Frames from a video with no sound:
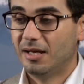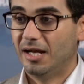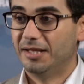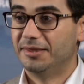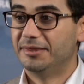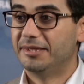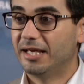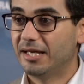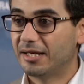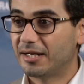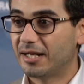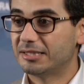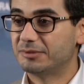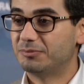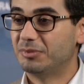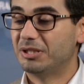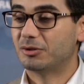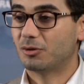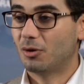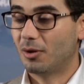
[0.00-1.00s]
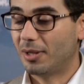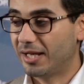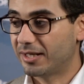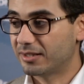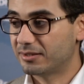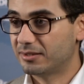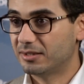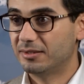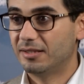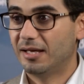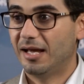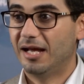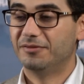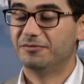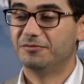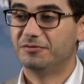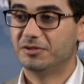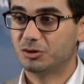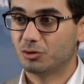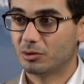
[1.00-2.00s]
And data has been collected
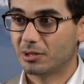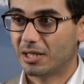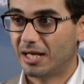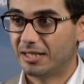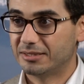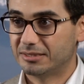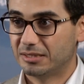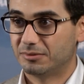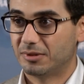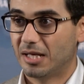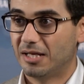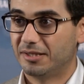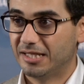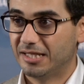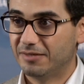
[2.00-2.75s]
and visualized and,